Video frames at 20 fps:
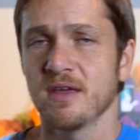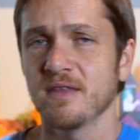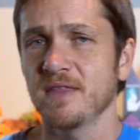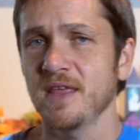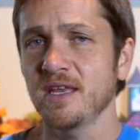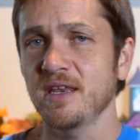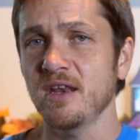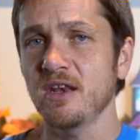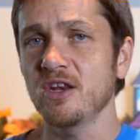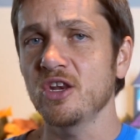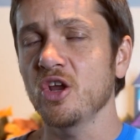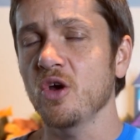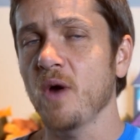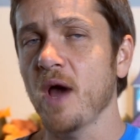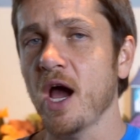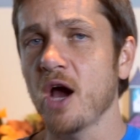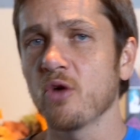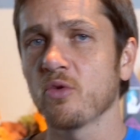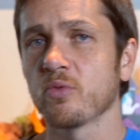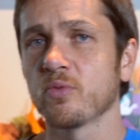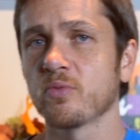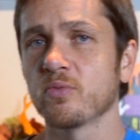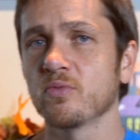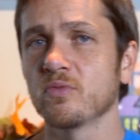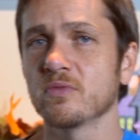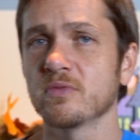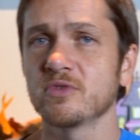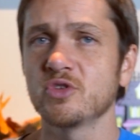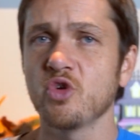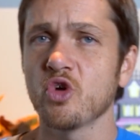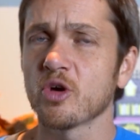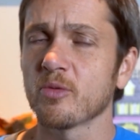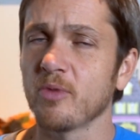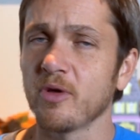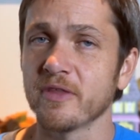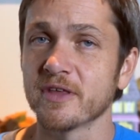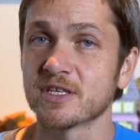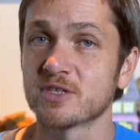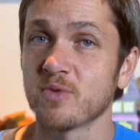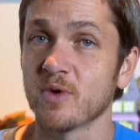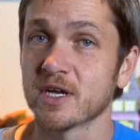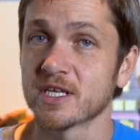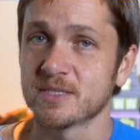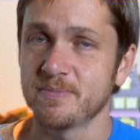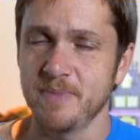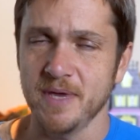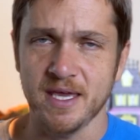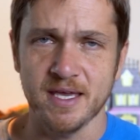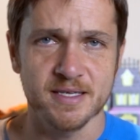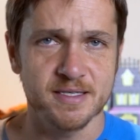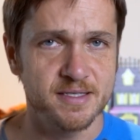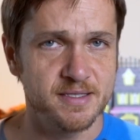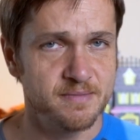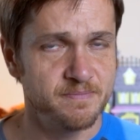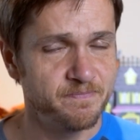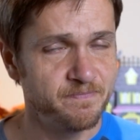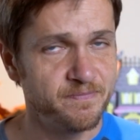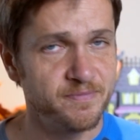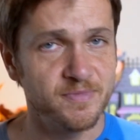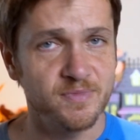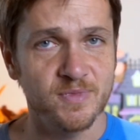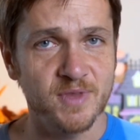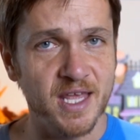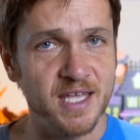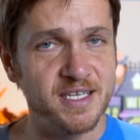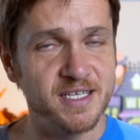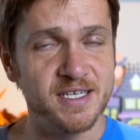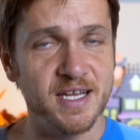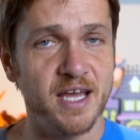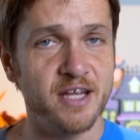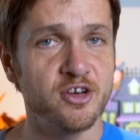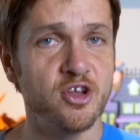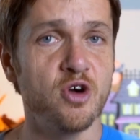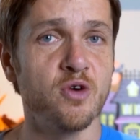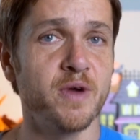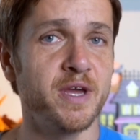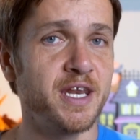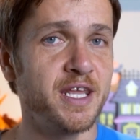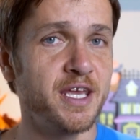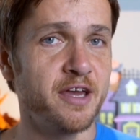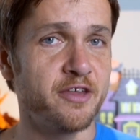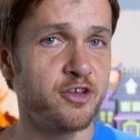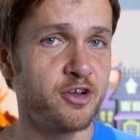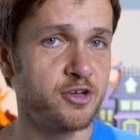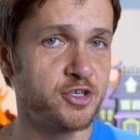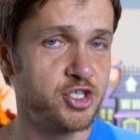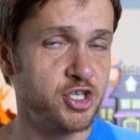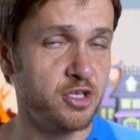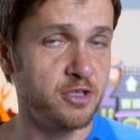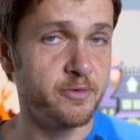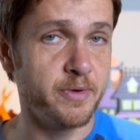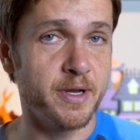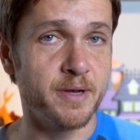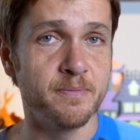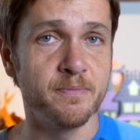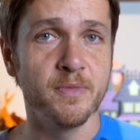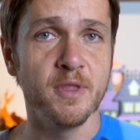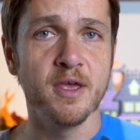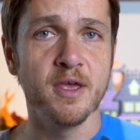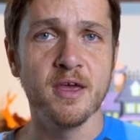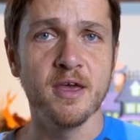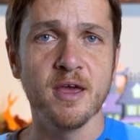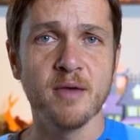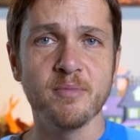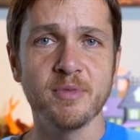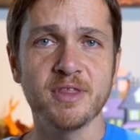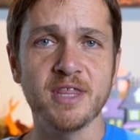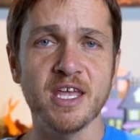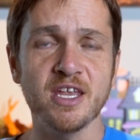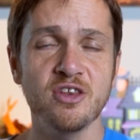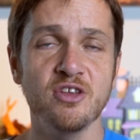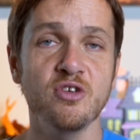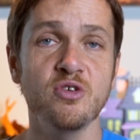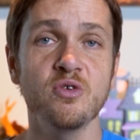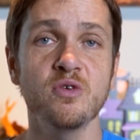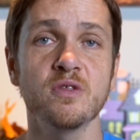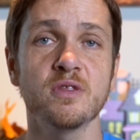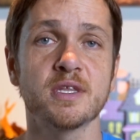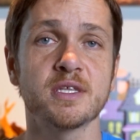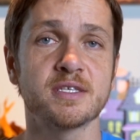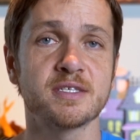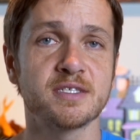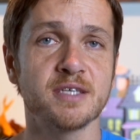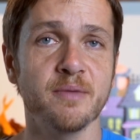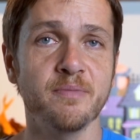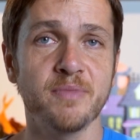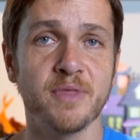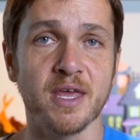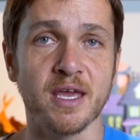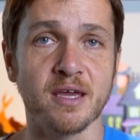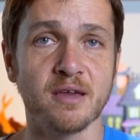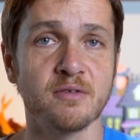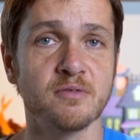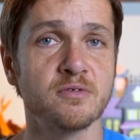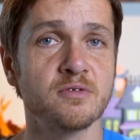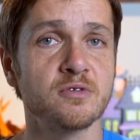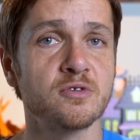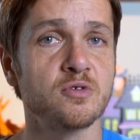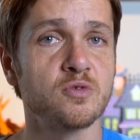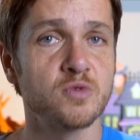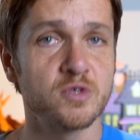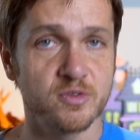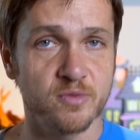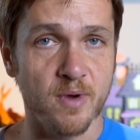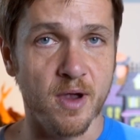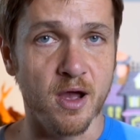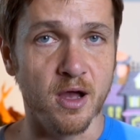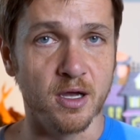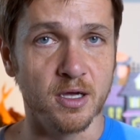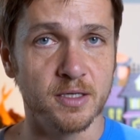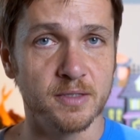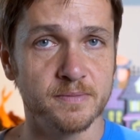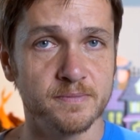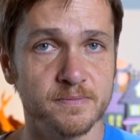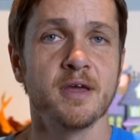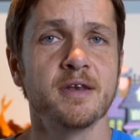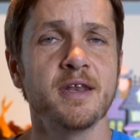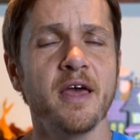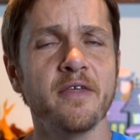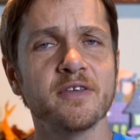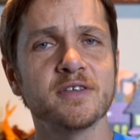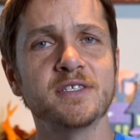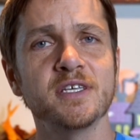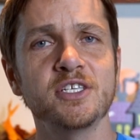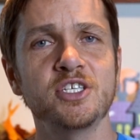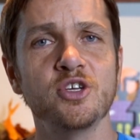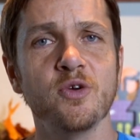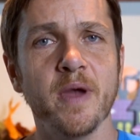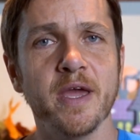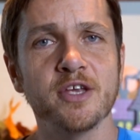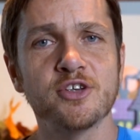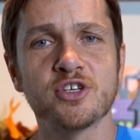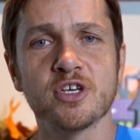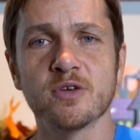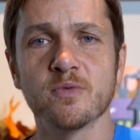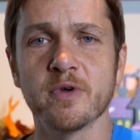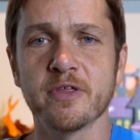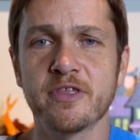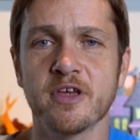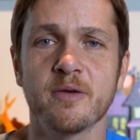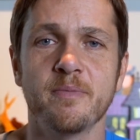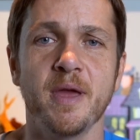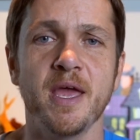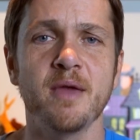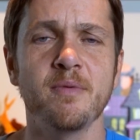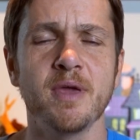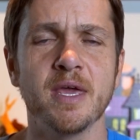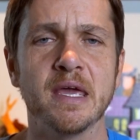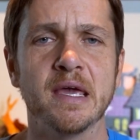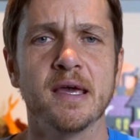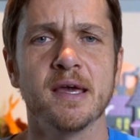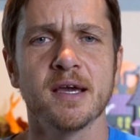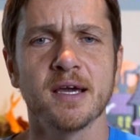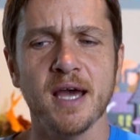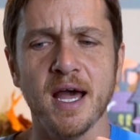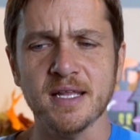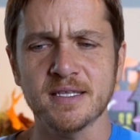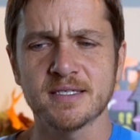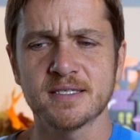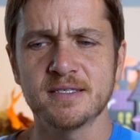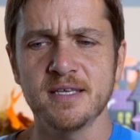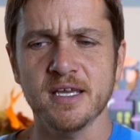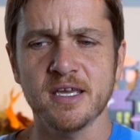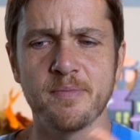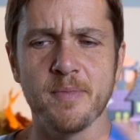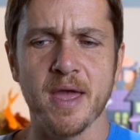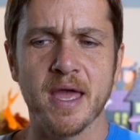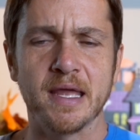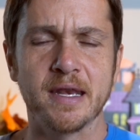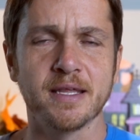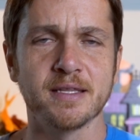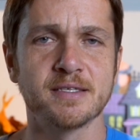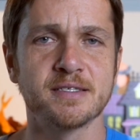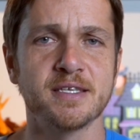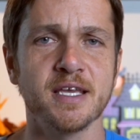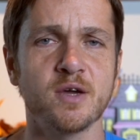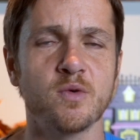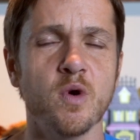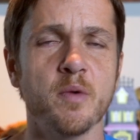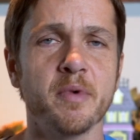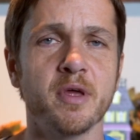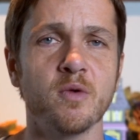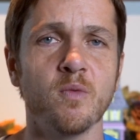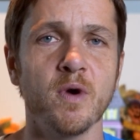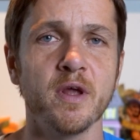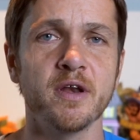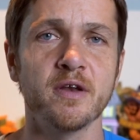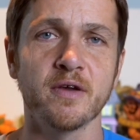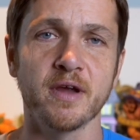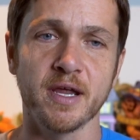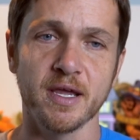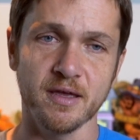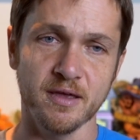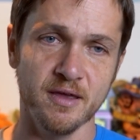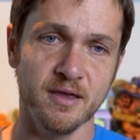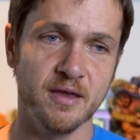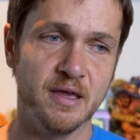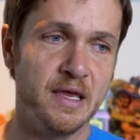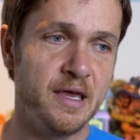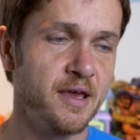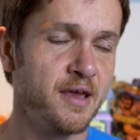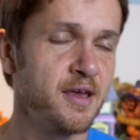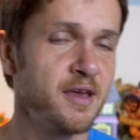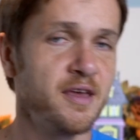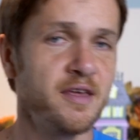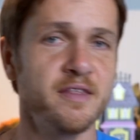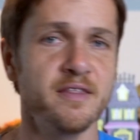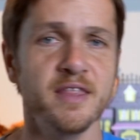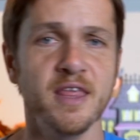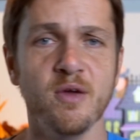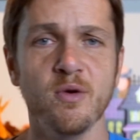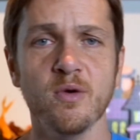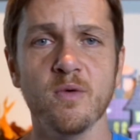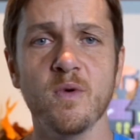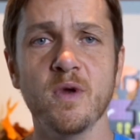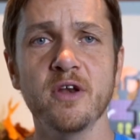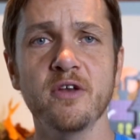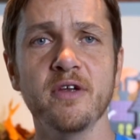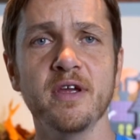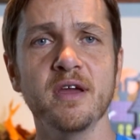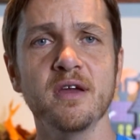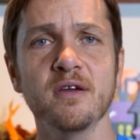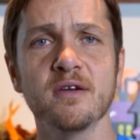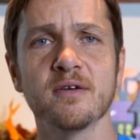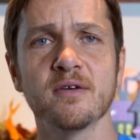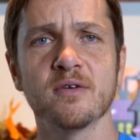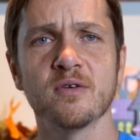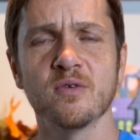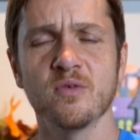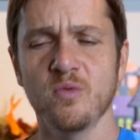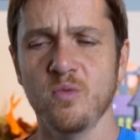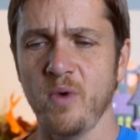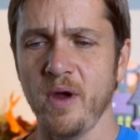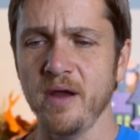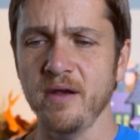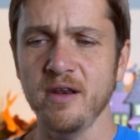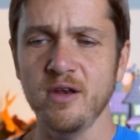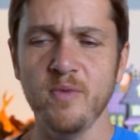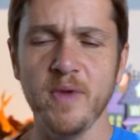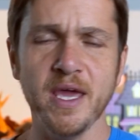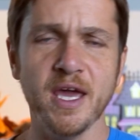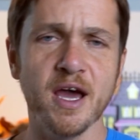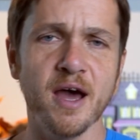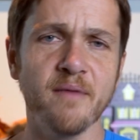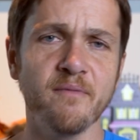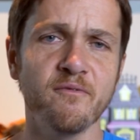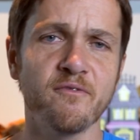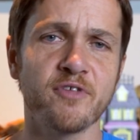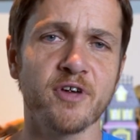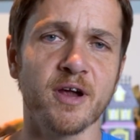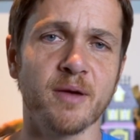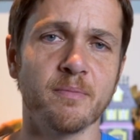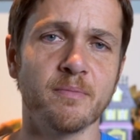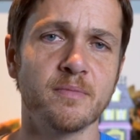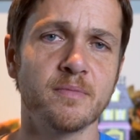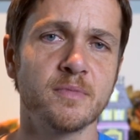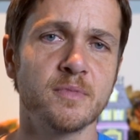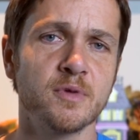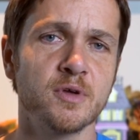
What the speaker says: They didn't know how normal this was because they did not know any other children, but they knew that something was wrong. Now, the situation with their baby got Stickman and Stickwoman wondering. They were wondering, where did we come from?